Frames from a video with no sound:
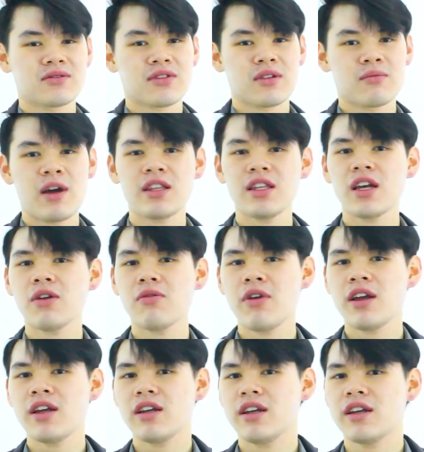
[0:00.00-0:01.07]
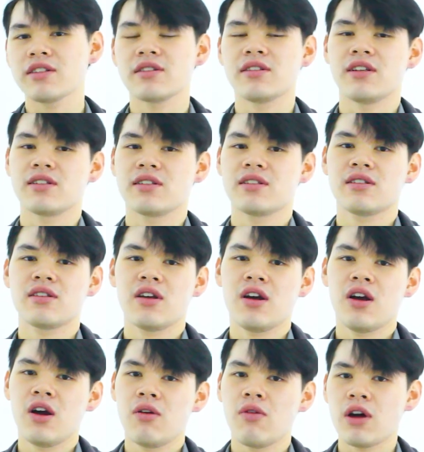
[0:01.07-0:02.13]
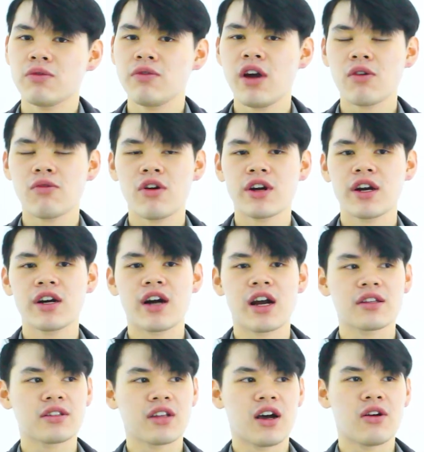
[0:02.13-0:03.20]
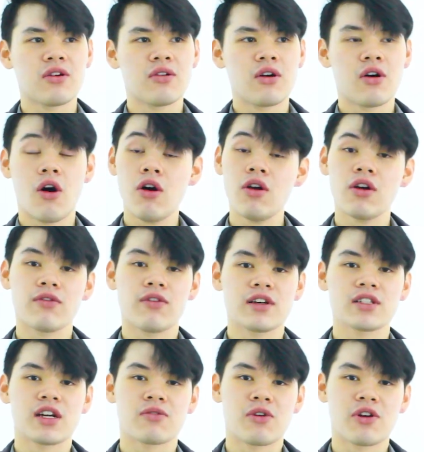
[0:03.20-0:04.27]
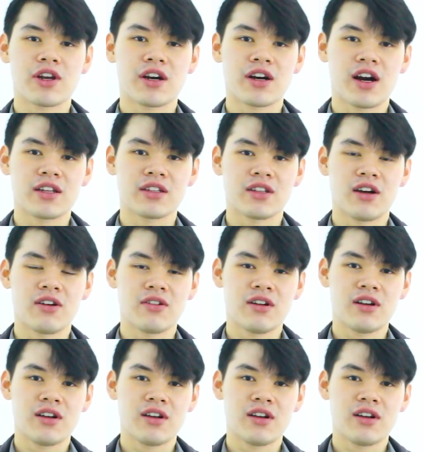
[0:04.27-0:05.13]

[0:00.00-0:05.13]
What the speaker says: My takeaway is this: what we are working right now, all of us are working right now.